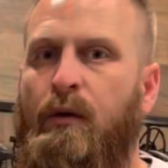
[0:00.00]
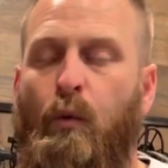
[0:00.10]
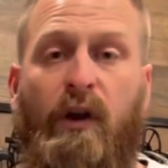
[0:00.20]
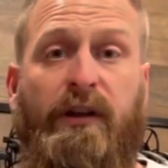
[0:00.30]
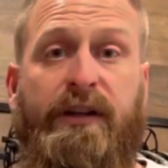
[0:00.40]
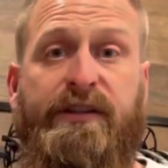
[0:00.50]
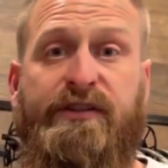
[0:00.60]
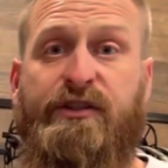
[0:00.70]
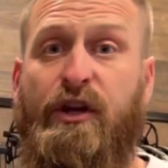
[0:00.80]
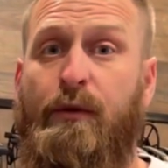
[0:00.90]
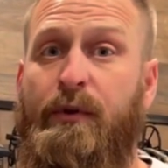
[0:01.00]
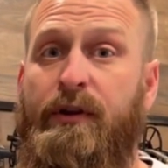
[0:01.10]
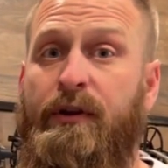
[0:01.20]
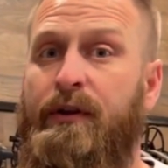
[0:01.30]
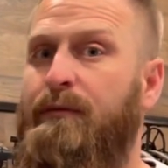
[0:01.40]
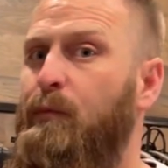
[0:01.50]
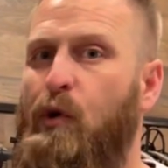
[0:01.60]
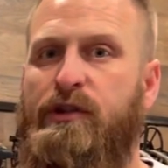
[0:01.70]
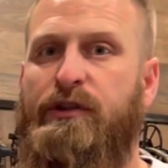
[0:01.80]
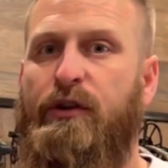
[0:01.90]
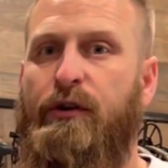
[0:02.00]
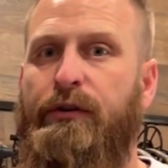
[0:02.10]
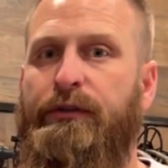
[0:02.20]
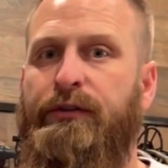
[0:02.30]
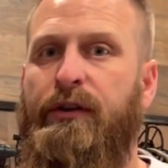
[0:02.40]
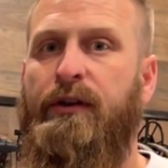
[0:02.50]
Well, ladies and gentlemen, boys and girls,